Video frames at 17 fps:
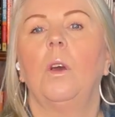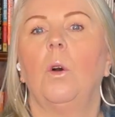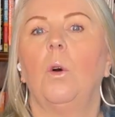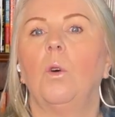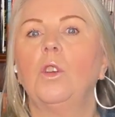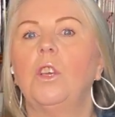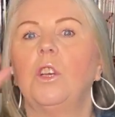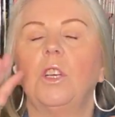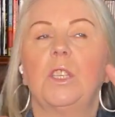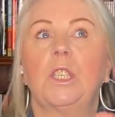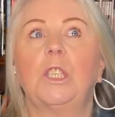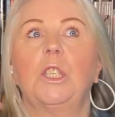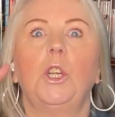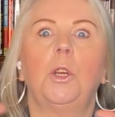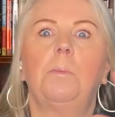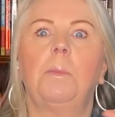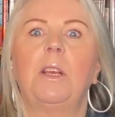Or you got
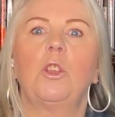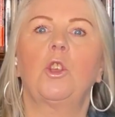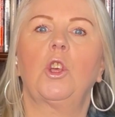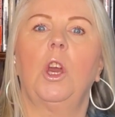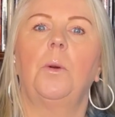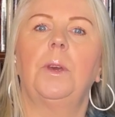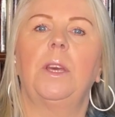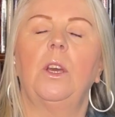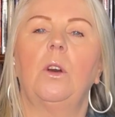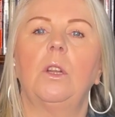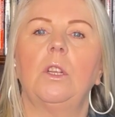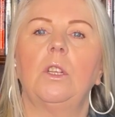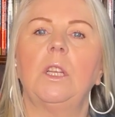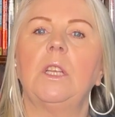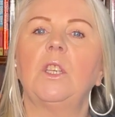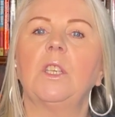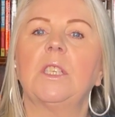so much going on and
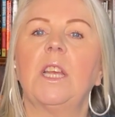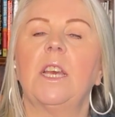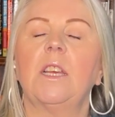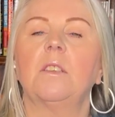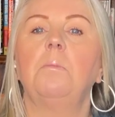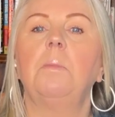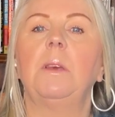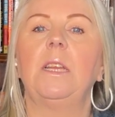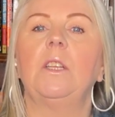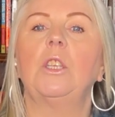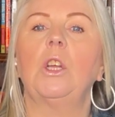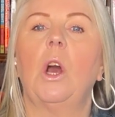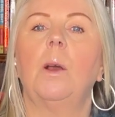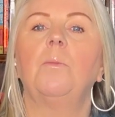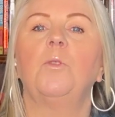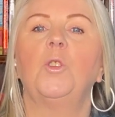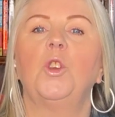there just hasn't been
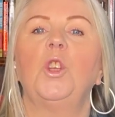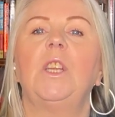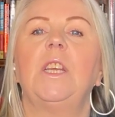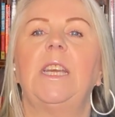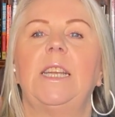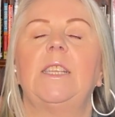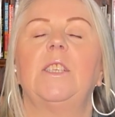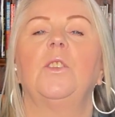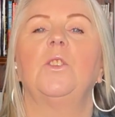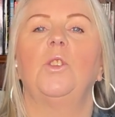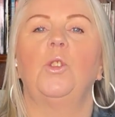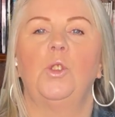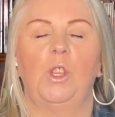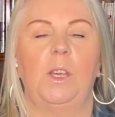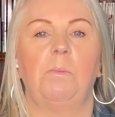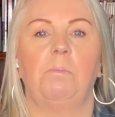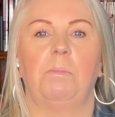time for you to get to the
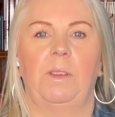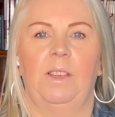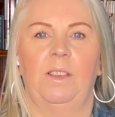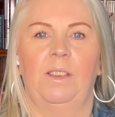gym.